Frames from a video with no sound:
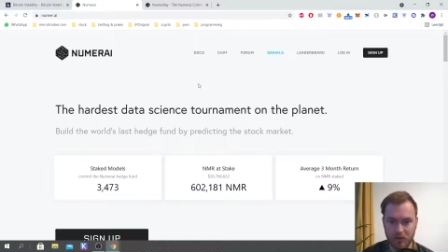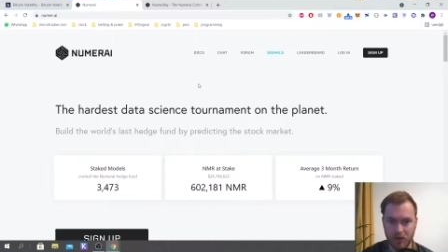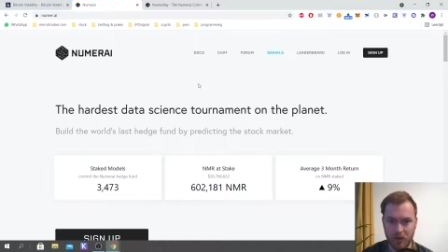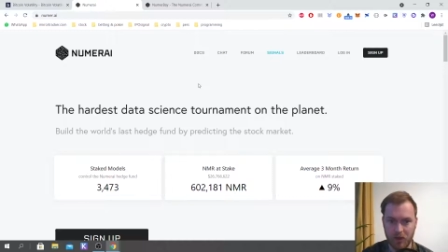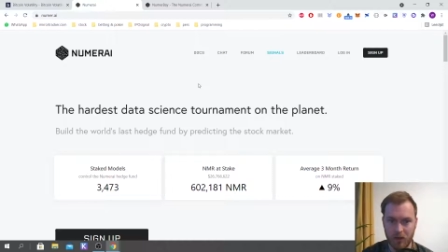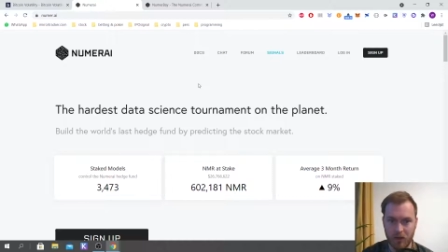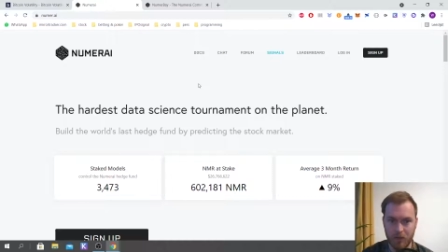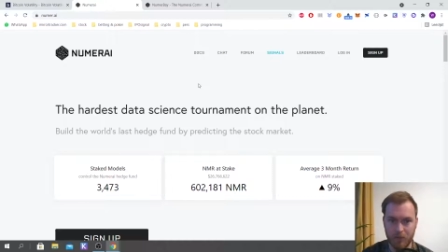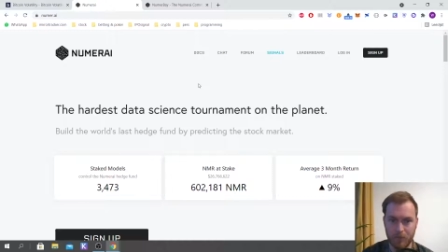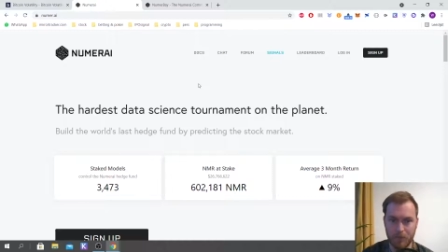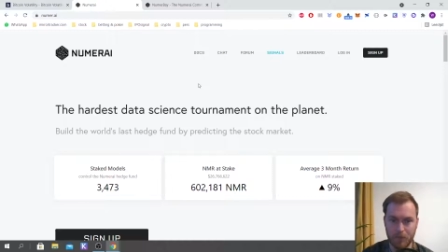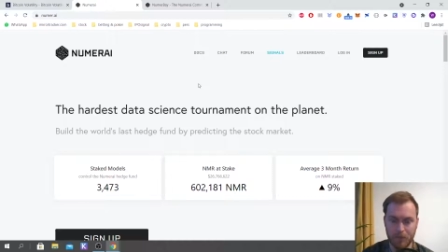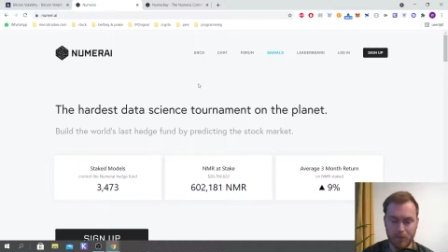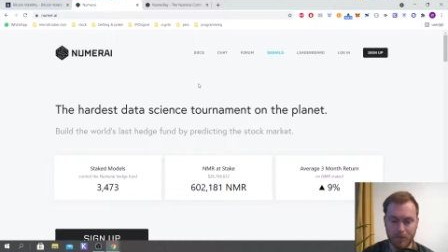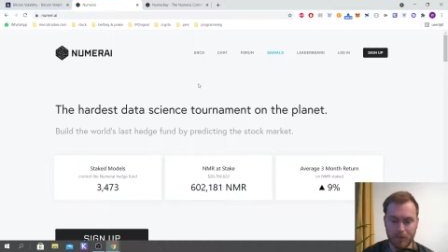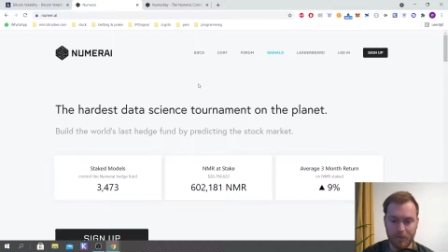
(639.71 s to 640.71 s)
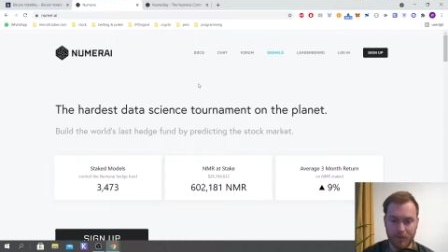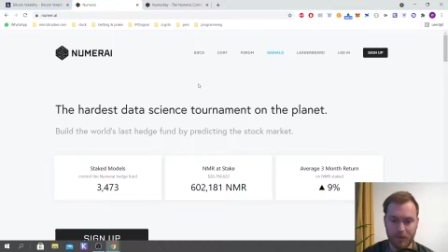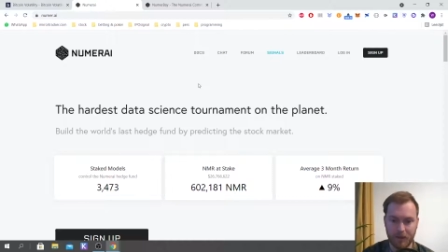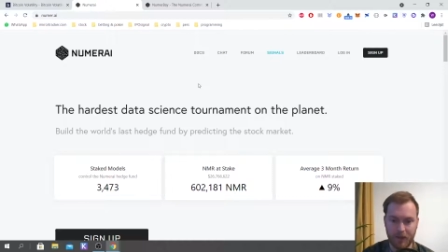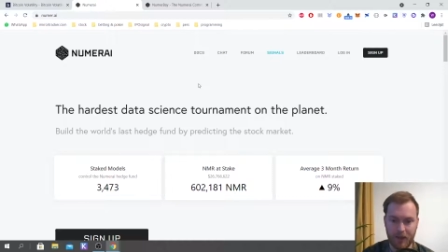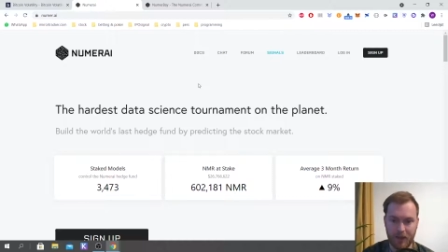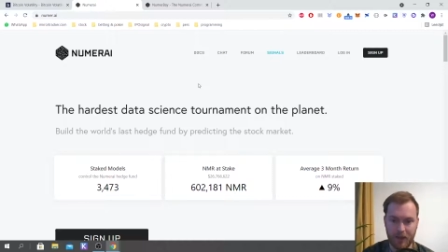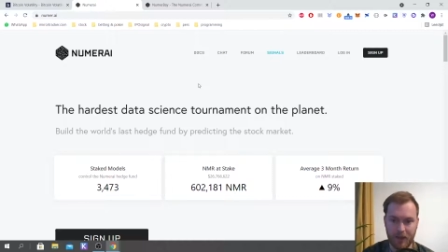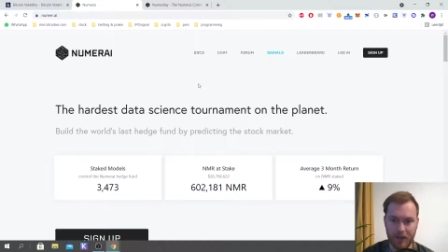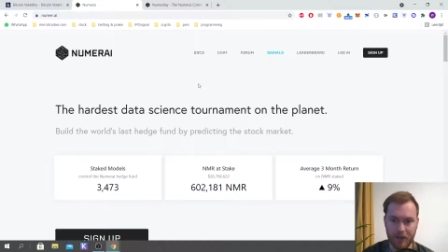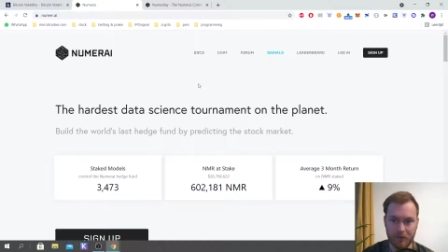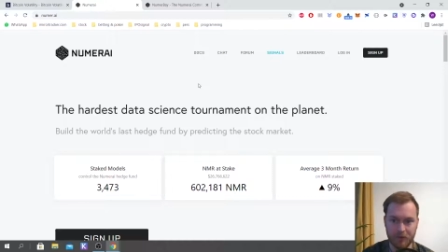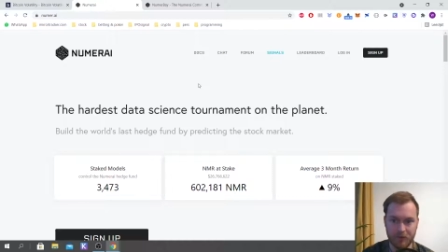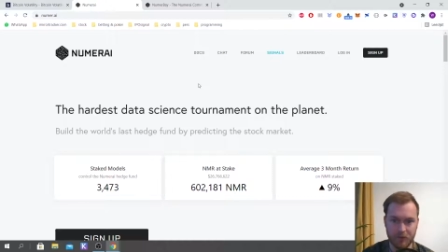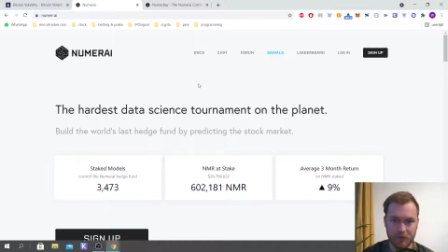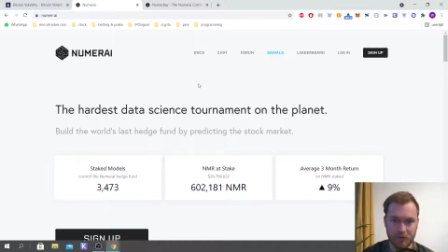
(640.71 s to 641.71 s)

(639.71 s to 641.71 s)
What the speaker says: And